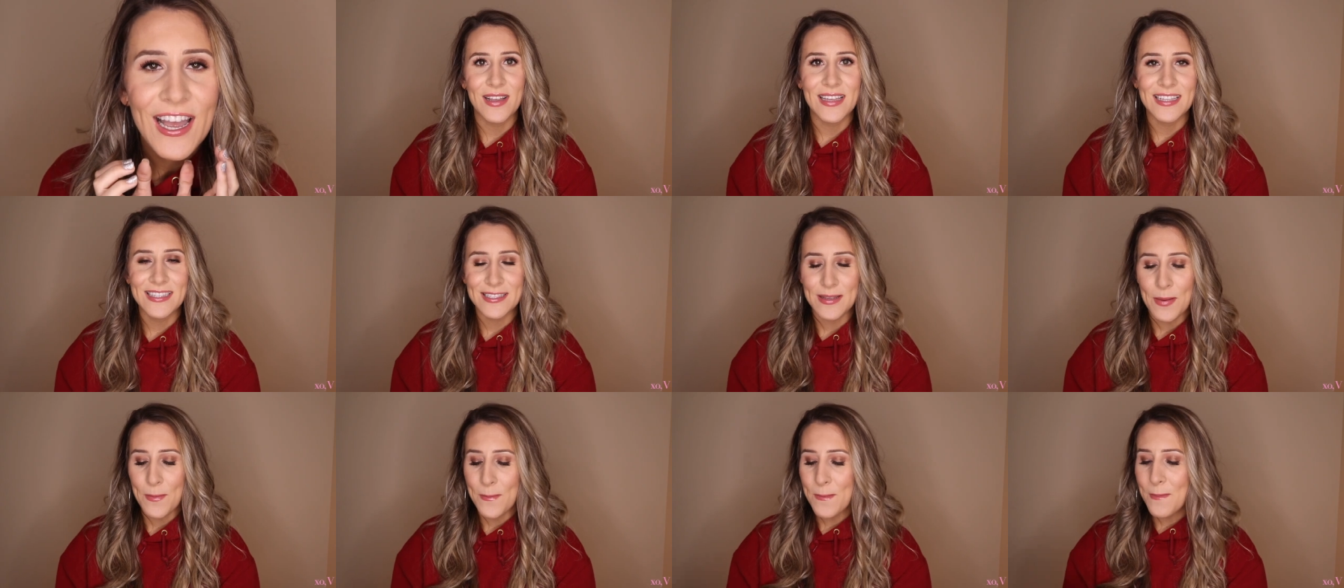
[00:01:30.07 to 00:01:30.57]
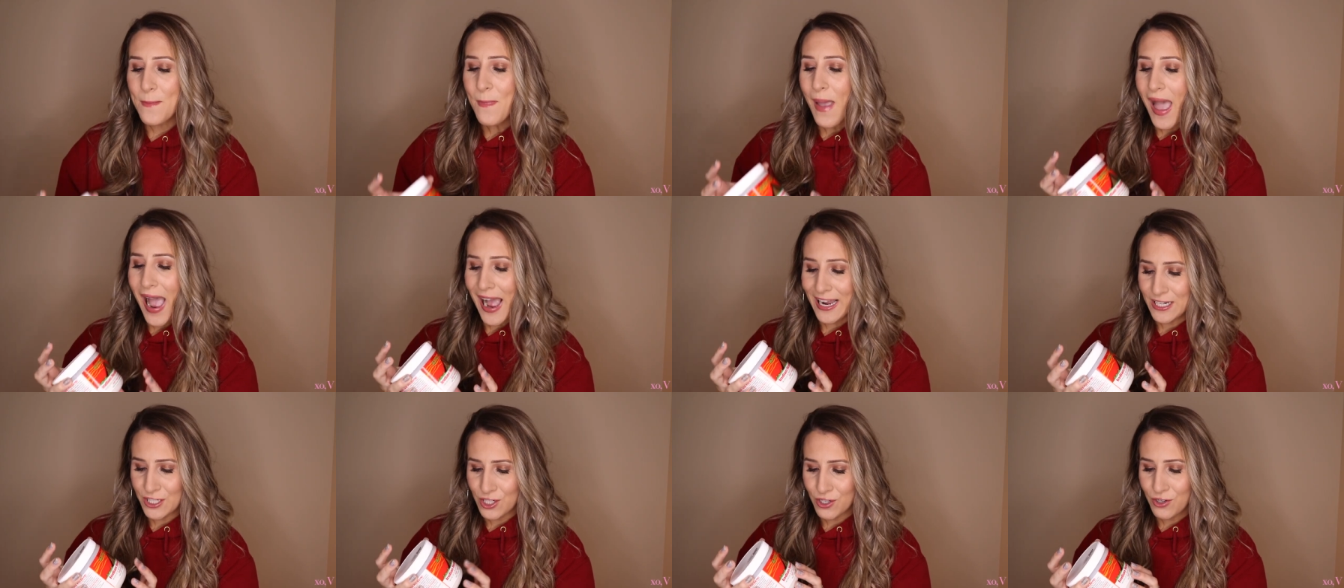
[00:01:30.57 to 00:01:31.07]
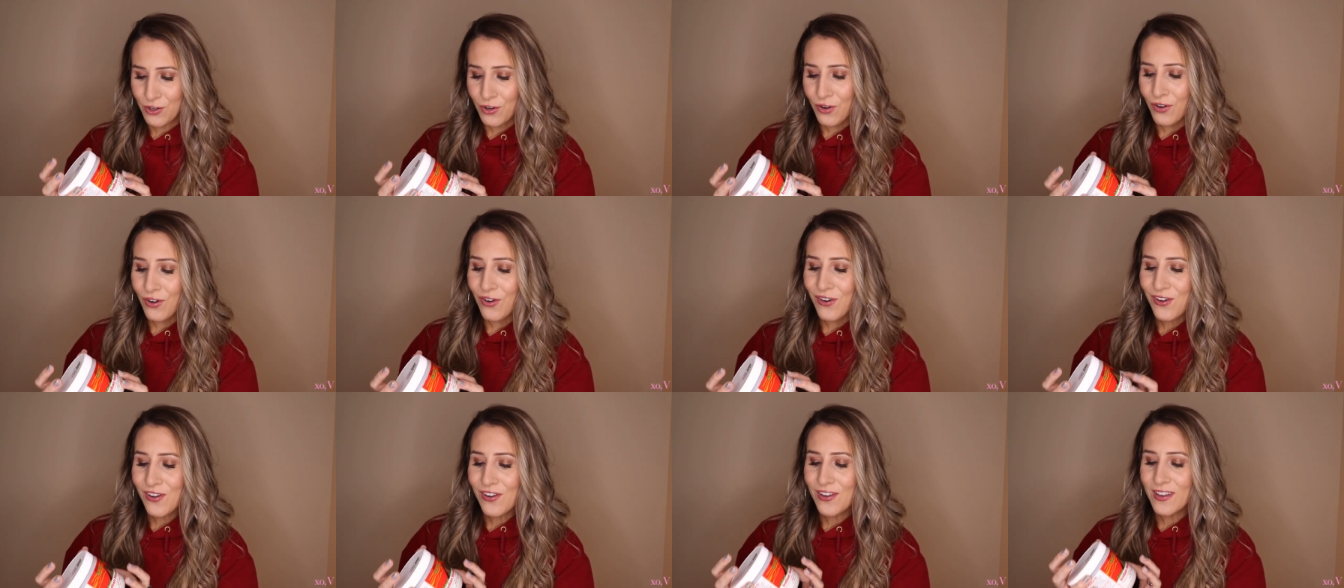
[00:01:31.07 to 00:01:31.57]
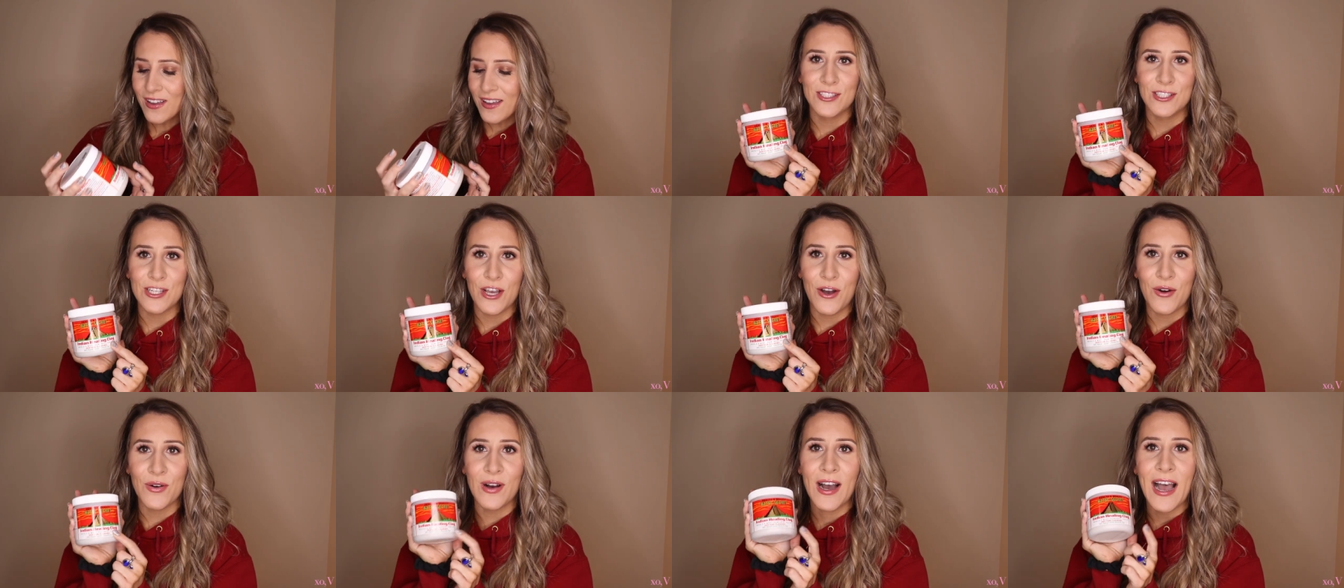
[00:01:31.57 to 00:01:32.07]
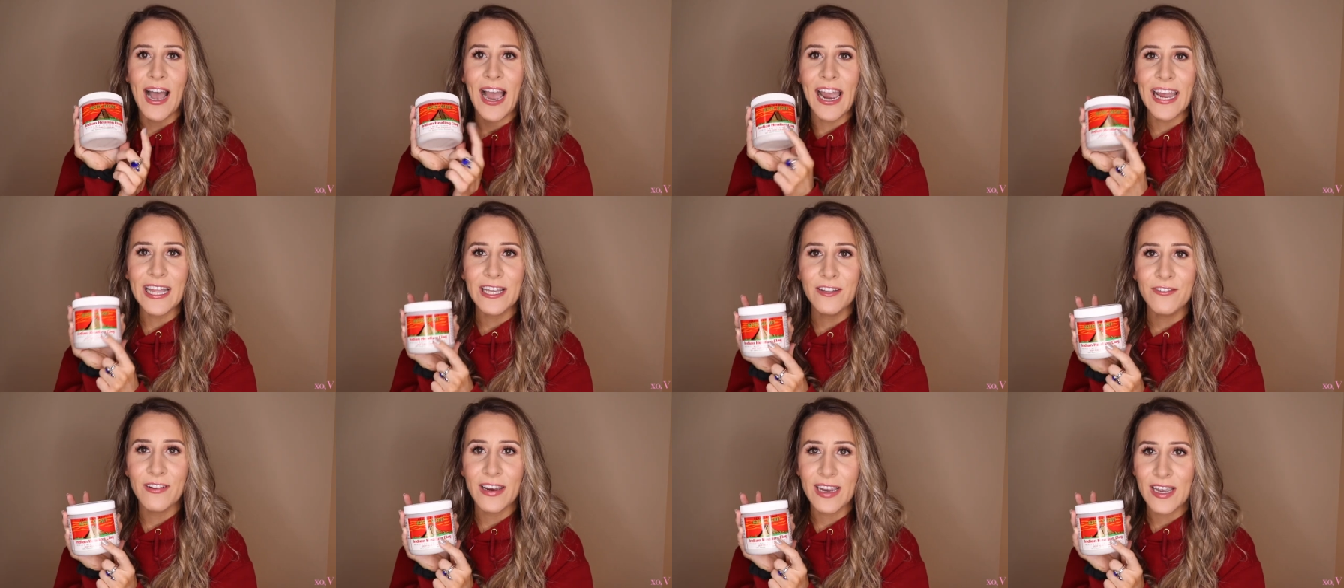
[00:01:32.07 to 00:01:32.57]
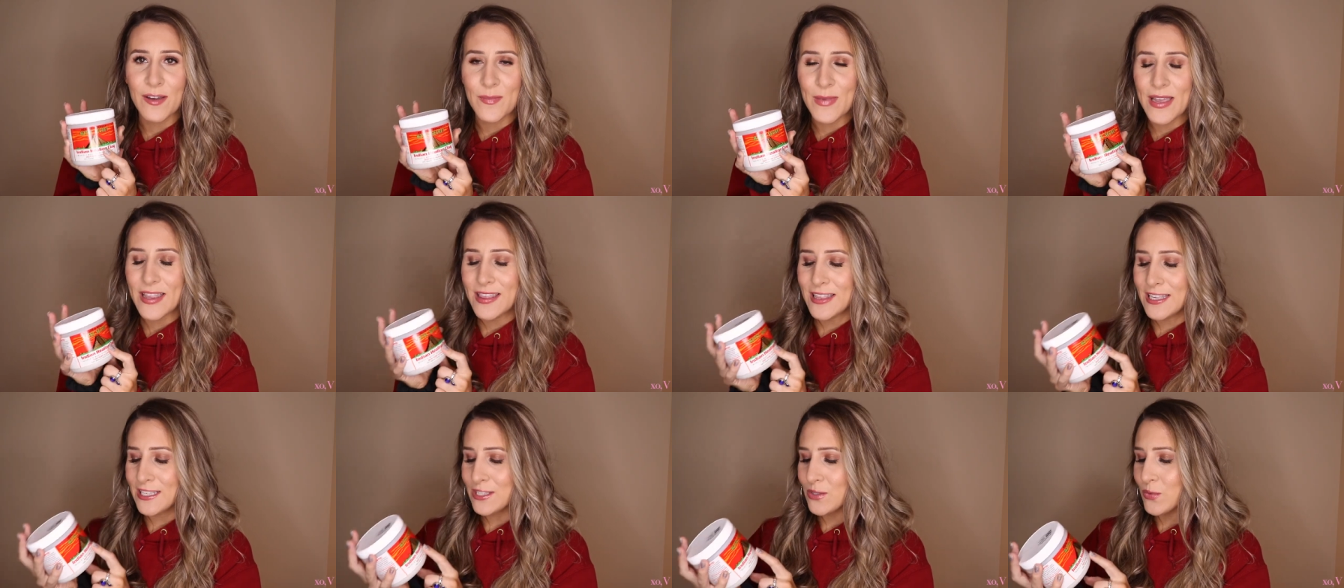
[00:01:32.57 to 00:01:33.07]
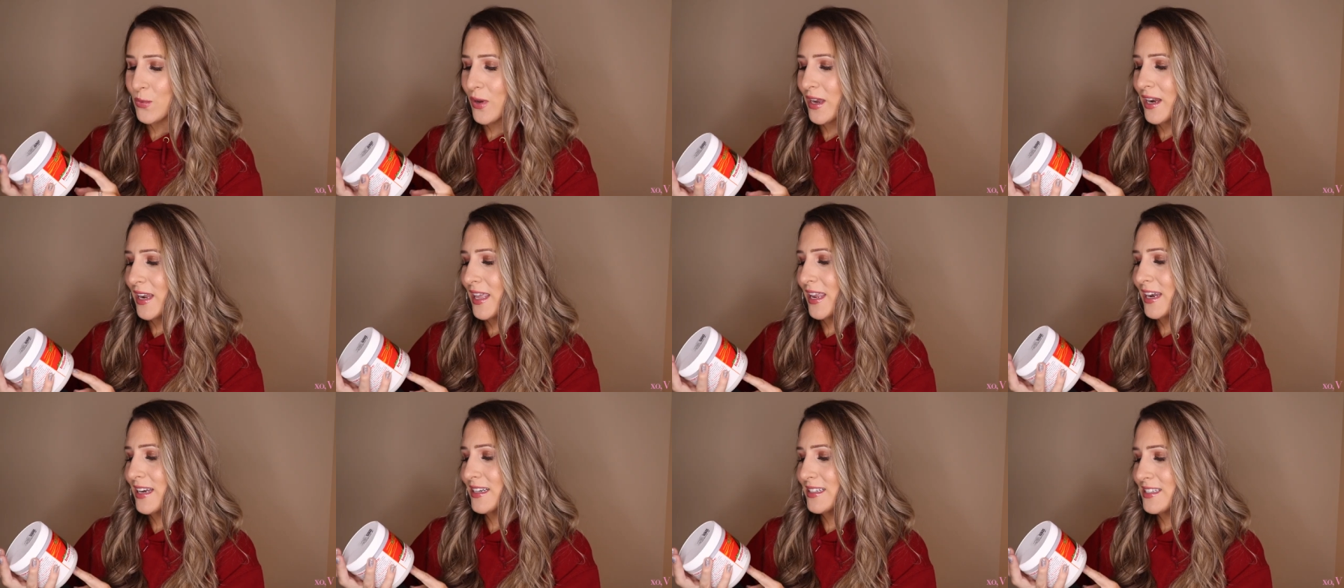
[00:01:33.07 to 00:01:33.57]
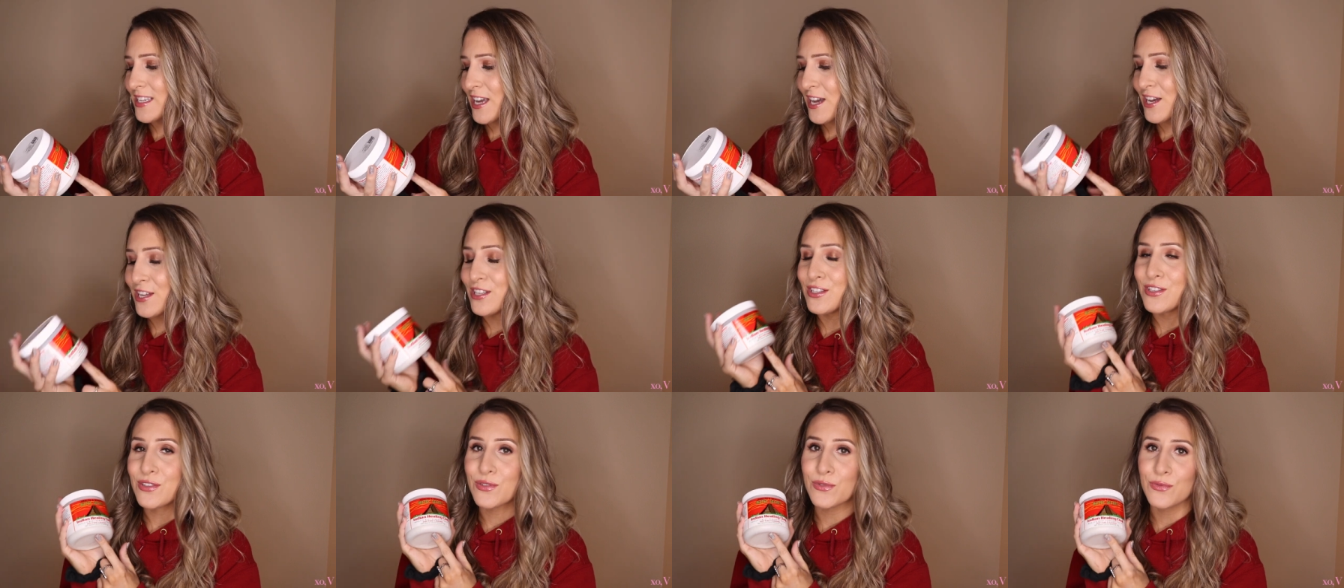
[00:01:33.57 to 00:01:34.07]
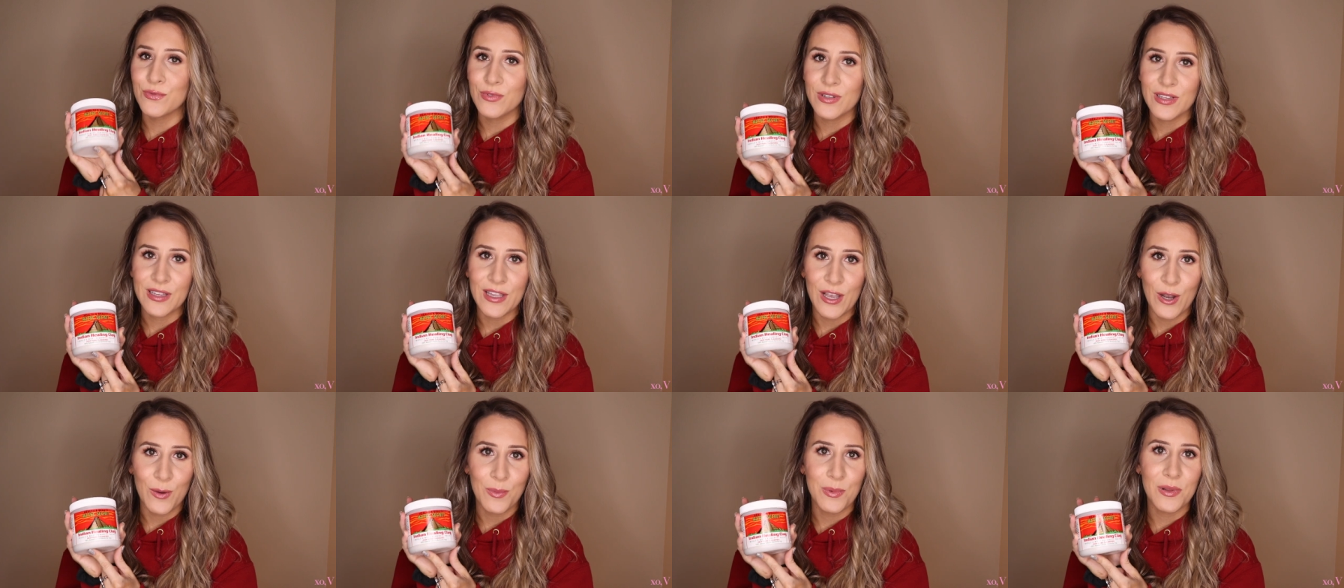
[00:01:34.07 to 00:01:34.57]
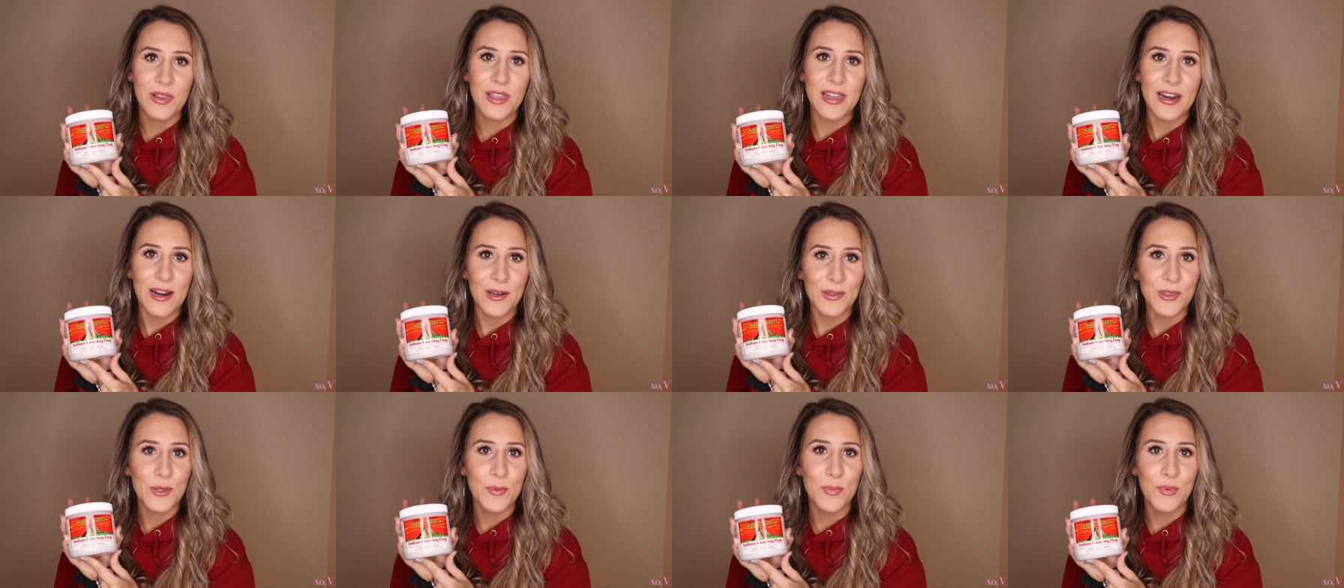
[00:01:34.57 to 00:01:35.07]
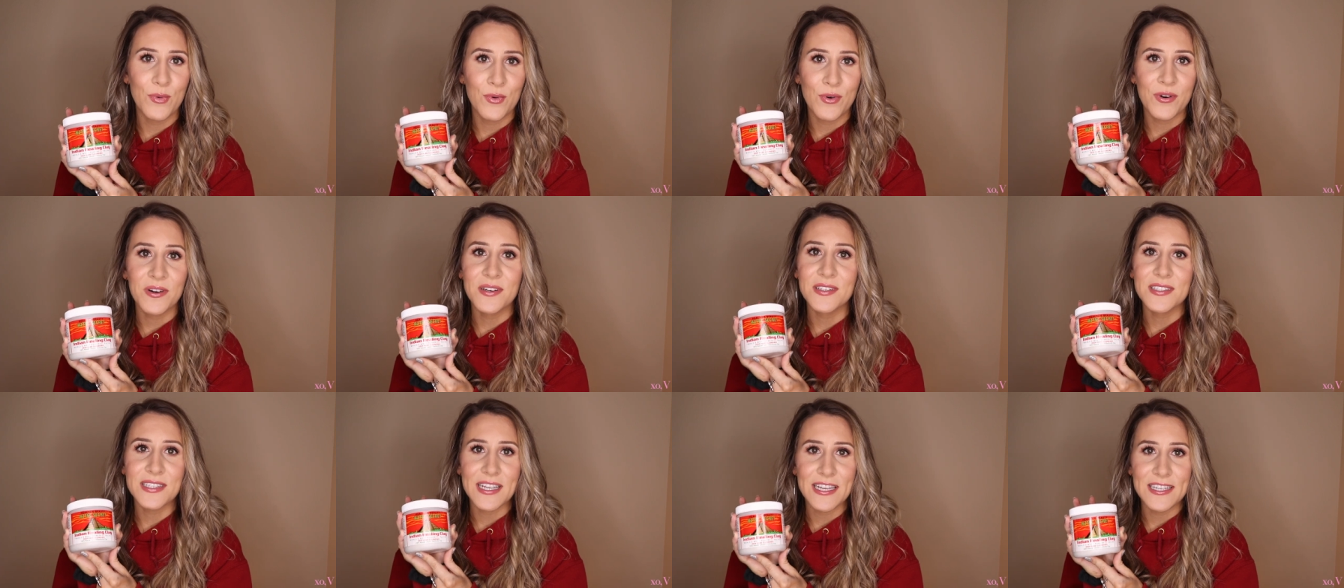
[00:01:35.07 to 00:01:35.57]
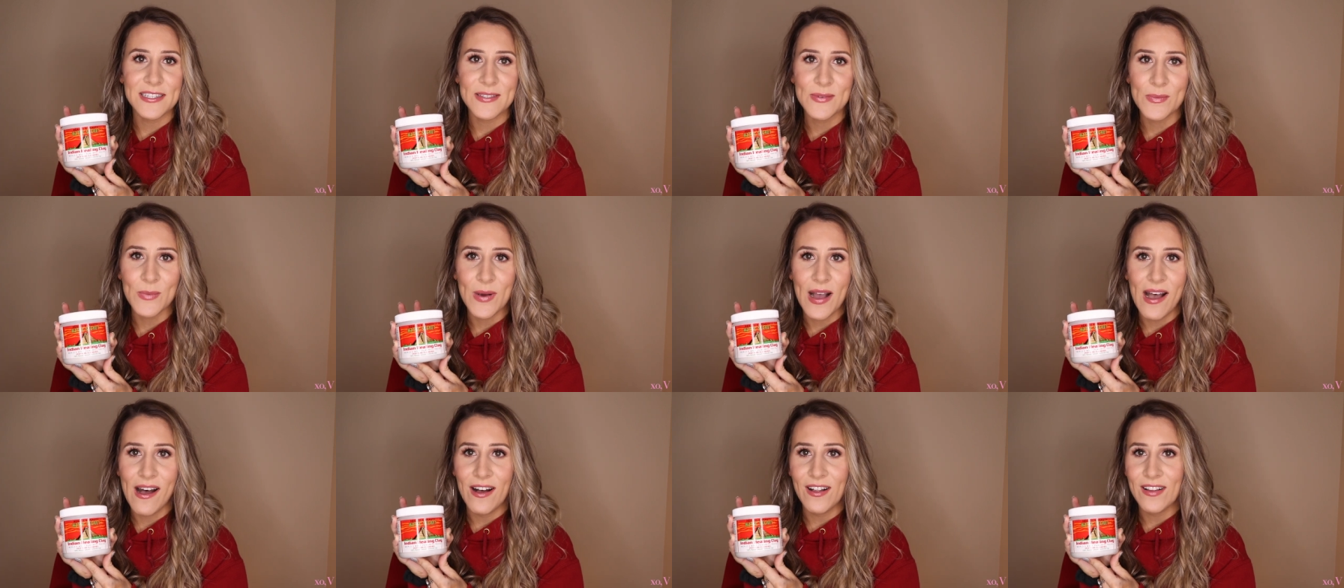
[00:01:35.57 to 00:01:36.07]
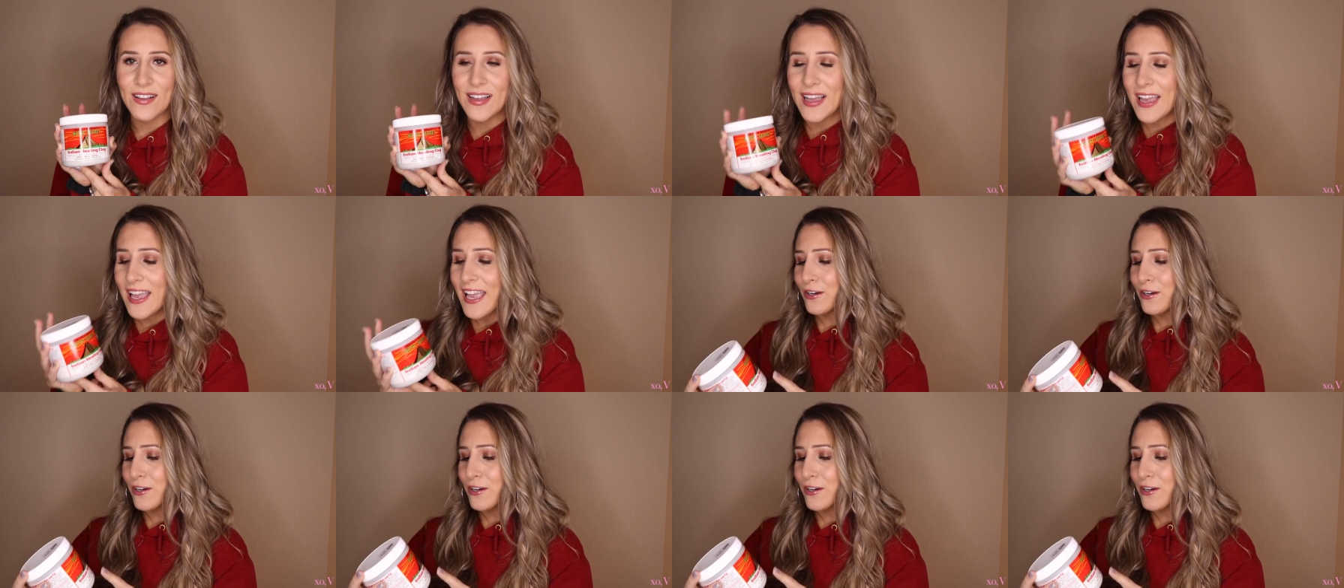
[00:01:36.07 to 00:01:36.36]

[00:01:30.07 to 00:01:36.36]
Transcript: It's magical. So highly recommend this one and it does really help clean out the pores as well.